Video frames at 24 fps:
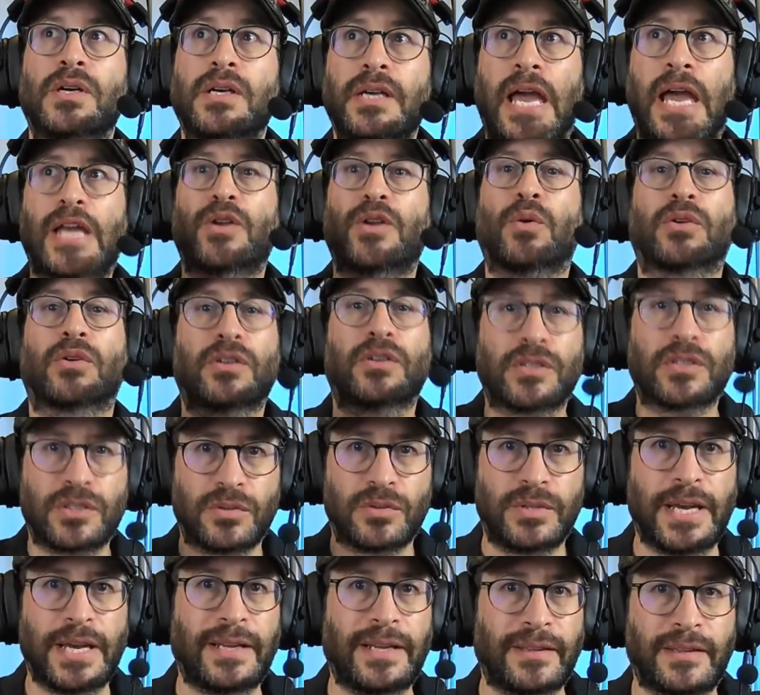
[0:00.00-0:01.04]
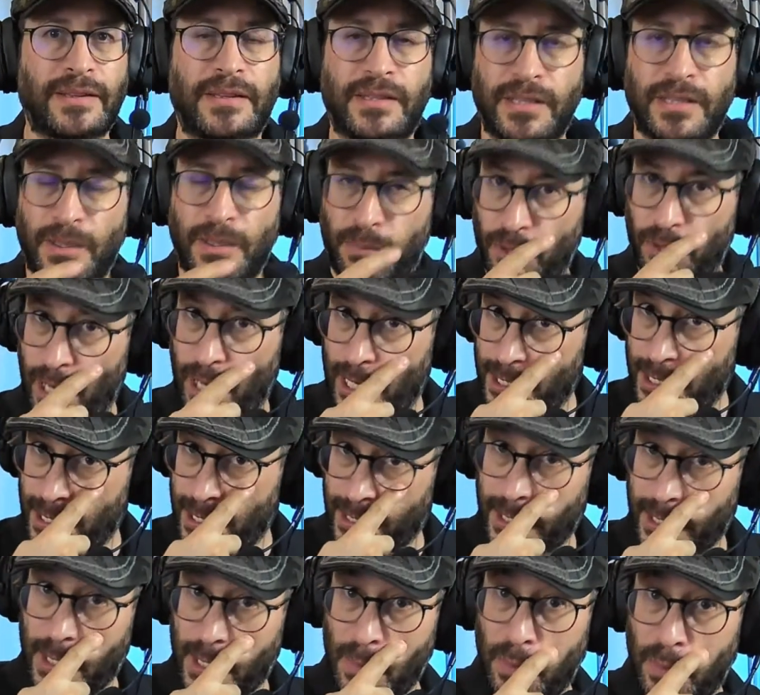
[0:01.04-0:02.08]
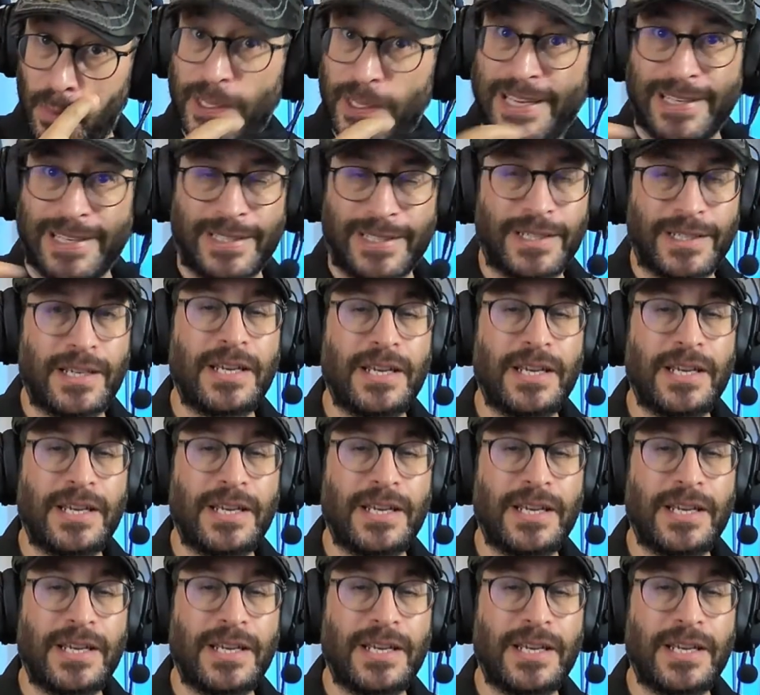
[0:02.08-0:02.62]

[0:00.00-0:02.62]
in order to get the project complete.